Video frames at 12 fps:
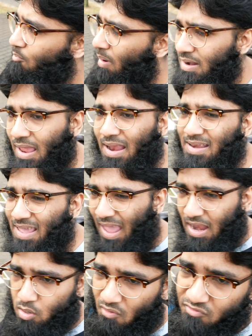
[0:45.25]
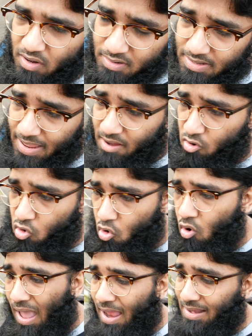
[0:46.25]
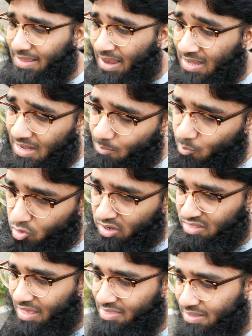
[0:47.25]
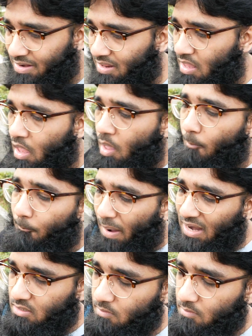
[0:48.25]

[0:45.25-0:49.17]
But at the end of the day, go and get a computer science degree. But